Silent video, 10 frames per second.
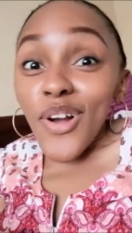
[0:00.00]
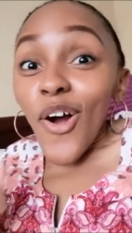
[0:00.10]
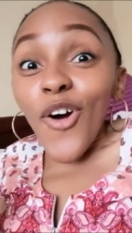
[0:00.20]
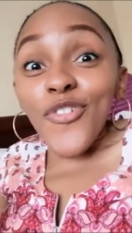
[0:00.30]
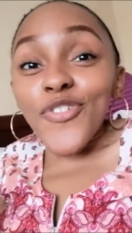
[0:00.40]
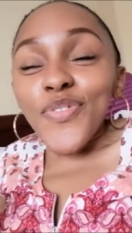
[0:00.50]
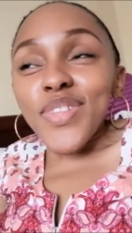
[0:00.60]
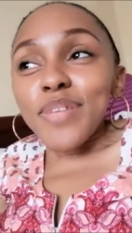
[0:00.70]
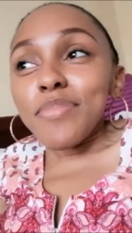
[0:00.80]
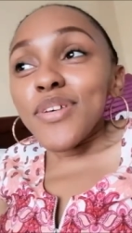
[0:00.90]
off
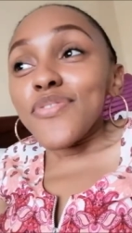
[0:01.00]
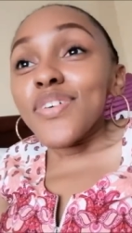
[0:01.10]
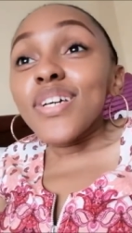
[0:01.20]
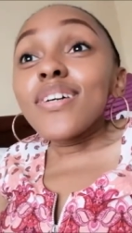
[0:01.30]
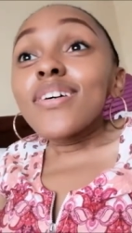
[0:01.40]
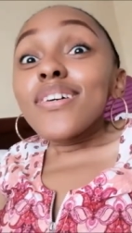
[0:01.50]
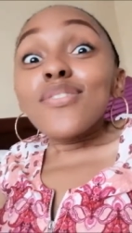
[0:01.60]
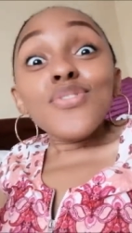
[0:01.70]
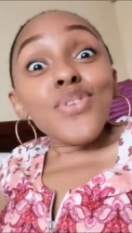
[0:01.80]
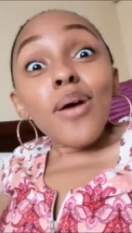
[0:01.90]
with a bit of
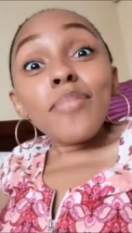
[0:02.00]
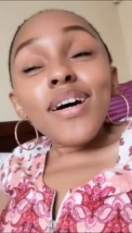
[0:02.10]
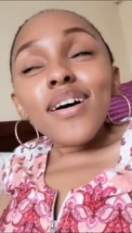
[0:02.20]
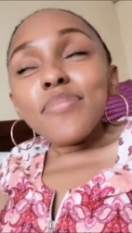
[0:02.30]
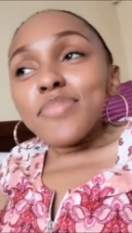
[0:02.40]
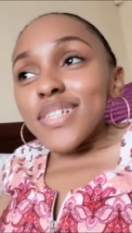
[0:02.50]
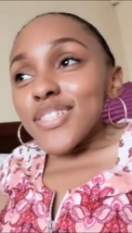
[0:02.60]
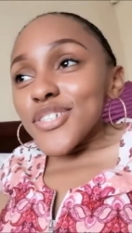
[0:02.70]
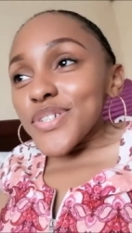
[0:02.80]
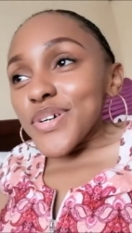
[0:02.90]
drama,
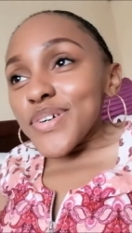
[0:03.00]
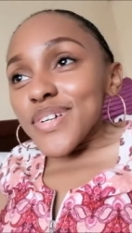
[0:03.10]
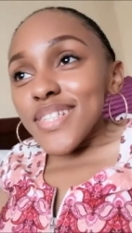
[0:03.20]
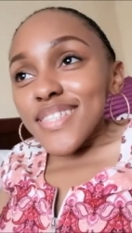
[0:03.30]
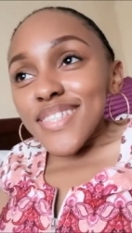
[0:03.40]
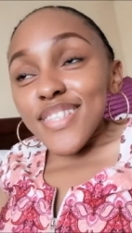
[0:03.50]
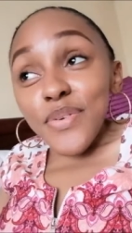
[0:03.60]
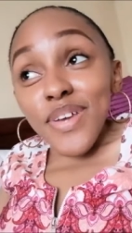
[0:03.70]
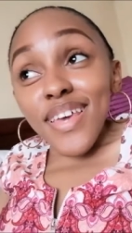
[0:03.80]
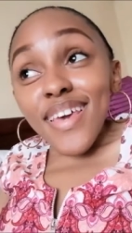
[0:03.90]
but you know, it's, it's
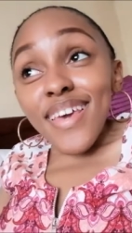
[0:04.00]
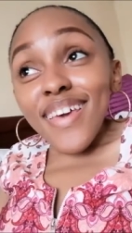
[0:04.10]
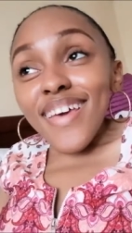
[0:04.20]
okay.